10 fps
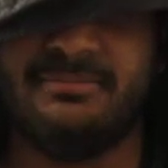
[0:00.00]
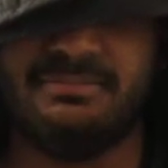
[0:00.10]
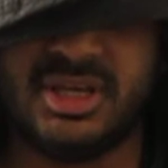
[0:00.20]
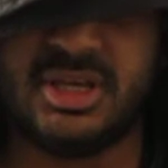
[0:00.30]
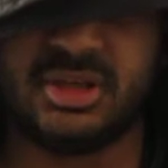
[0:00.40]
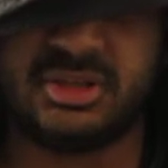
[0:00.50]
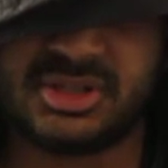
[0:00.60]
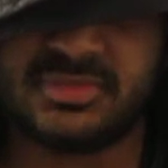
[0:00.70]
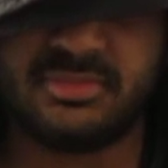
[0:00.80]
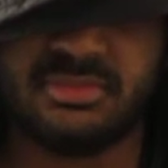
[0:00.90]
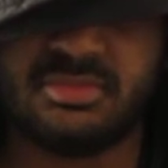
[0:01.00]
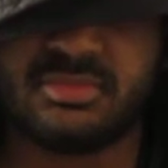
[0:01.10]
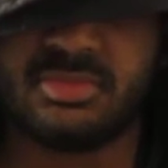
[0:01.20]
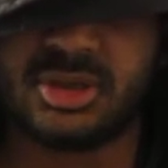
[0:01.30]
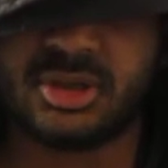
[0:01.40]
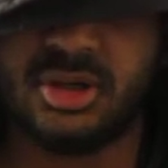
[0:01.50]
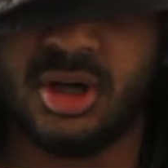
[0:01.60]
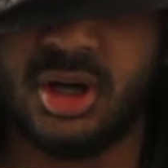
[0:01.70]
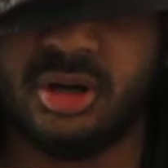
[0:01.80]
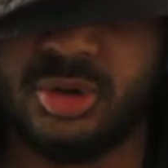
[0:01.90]
beings.
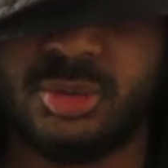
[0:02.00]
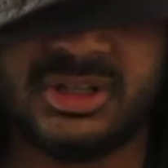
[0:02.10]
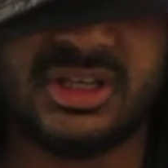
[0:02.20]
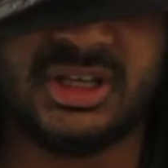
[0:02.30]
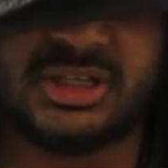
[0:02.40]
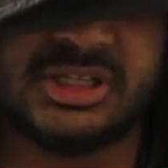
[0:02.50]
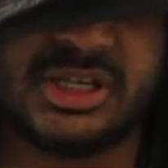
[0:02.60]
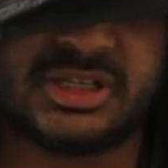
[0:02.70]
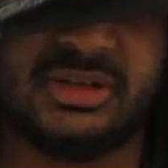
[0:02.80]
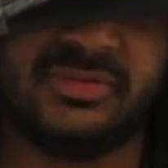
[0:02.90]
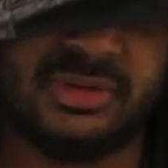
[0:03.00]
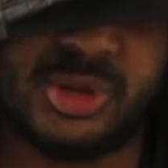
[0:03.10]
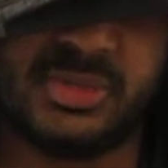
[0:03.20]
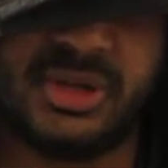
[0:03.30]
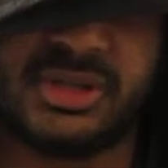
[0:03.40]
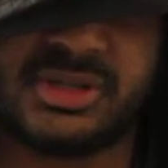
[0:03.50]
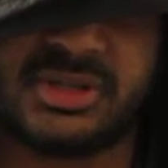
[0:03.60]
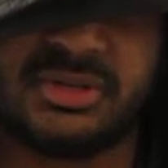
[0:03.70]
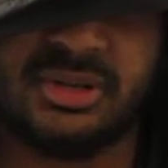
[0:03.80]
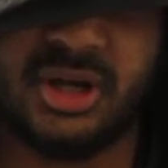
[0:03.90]
We wouldn't exist in the first
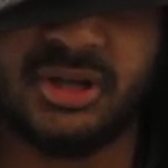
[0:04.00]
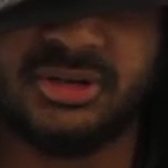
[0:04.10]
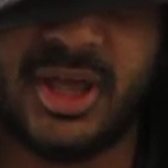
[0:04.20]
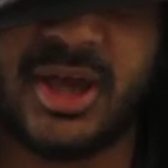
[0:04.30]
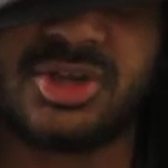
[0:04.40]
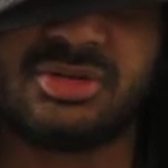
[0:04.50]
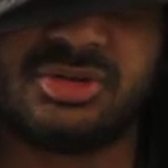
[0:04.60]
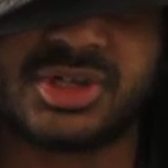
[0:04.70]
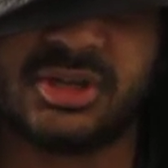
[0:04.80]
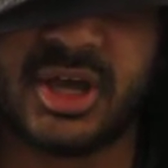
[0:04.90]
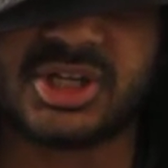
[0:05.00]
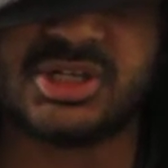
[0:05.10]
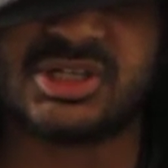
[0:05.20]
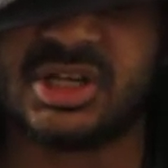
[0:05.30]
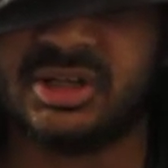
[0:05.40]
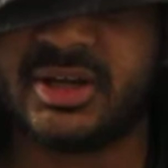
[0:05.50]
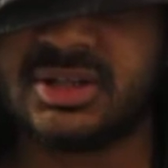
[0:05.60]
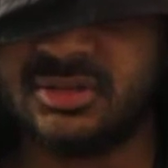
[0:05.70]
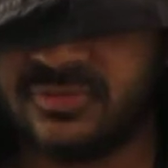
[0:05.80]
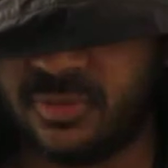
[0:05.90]
place. Natural selection
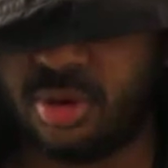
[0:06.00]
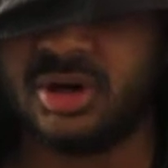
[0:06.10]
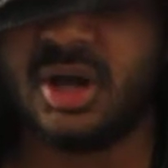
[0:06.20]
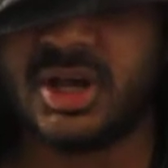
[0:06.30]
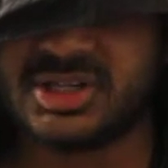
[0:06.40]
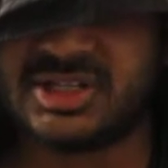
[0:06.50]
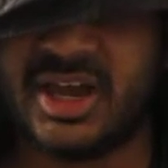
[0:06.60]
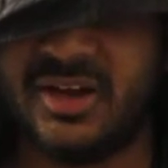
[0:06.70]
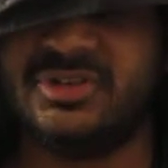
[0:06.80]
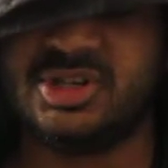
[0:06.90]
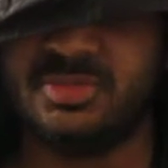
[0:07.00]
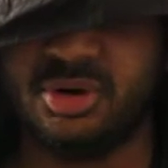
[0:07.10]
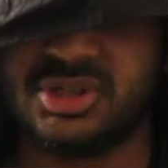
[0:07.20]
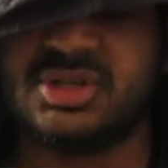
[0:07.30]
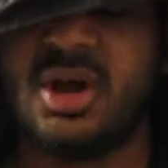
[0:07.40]
selected for us to have these emotions